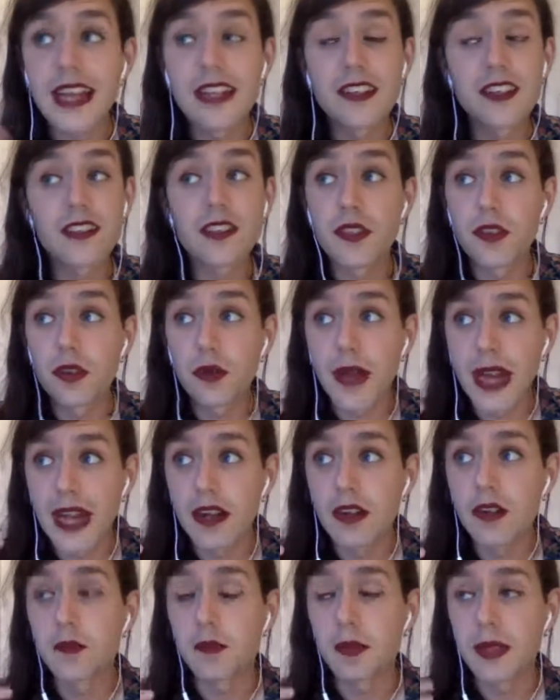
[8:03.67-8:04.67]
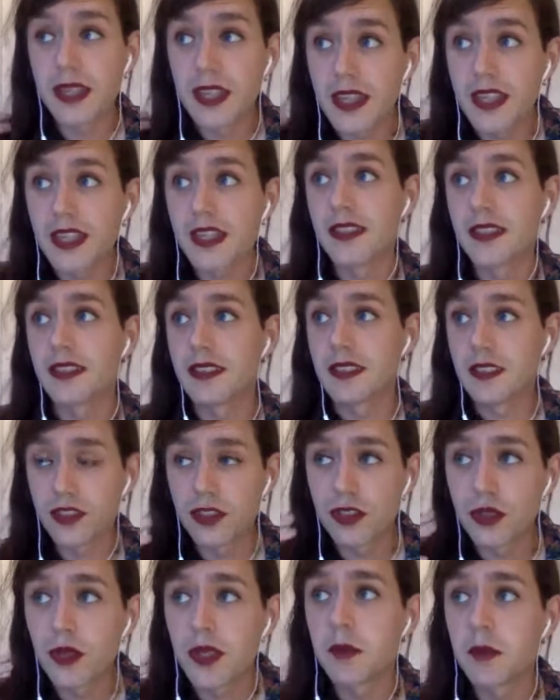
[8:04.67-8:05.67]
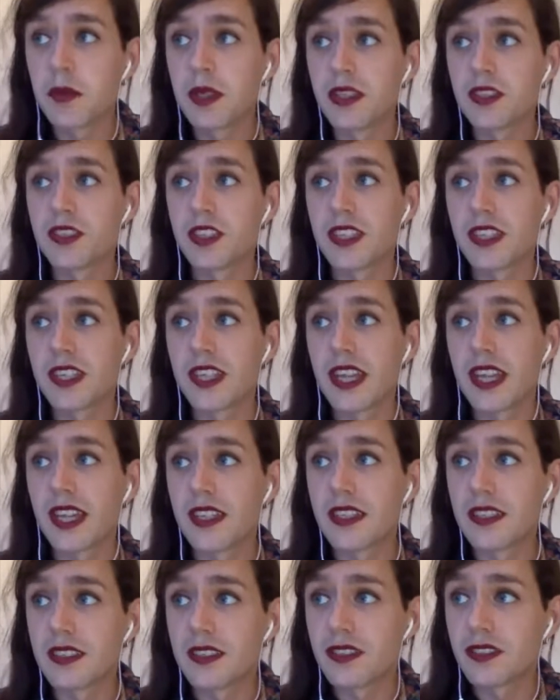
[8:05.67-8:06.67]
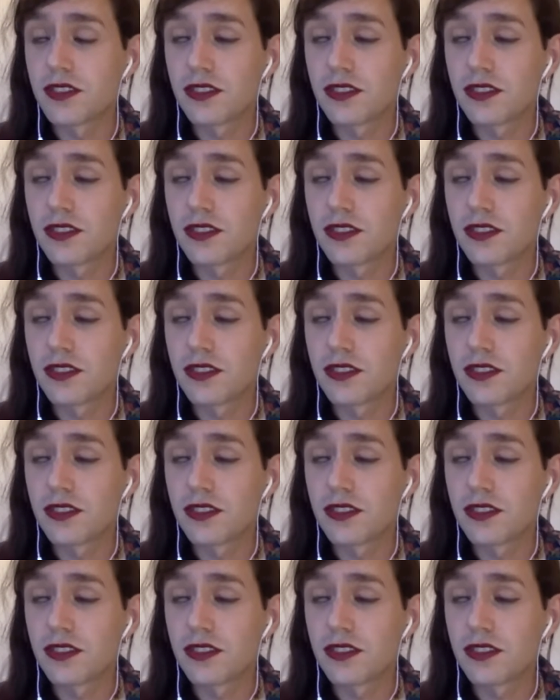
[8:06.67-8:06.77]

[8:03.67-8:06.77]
just throughout doing music and